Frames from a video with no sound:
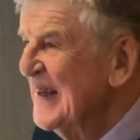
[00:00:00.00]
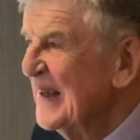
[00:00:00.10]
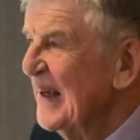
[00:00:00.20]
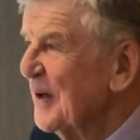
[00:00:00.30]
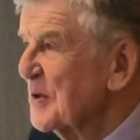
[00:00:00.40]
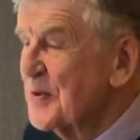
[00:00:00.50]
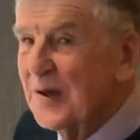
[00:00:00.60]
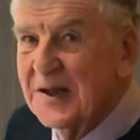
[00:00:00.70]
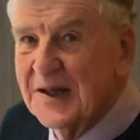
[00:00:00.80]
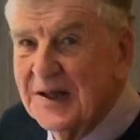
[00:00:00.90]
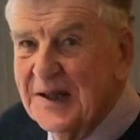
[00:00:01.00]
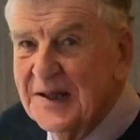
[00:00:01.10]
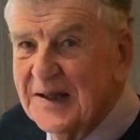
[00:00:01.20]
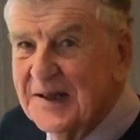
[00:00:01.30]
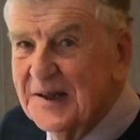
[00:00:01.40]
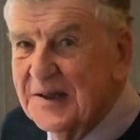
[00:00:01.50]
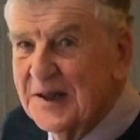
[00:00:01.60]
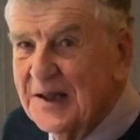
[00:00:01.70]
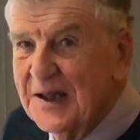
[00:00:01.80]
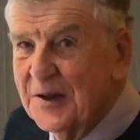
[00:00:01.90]
Yeah, it was one of the
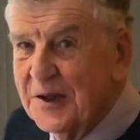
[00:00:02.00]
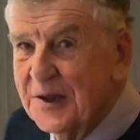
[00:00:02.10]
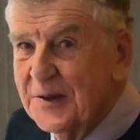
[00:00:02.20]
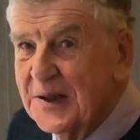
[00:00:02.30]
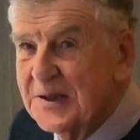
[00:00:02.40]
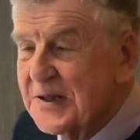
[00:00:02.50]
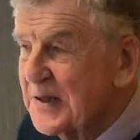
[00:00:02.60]
EOQ dinners.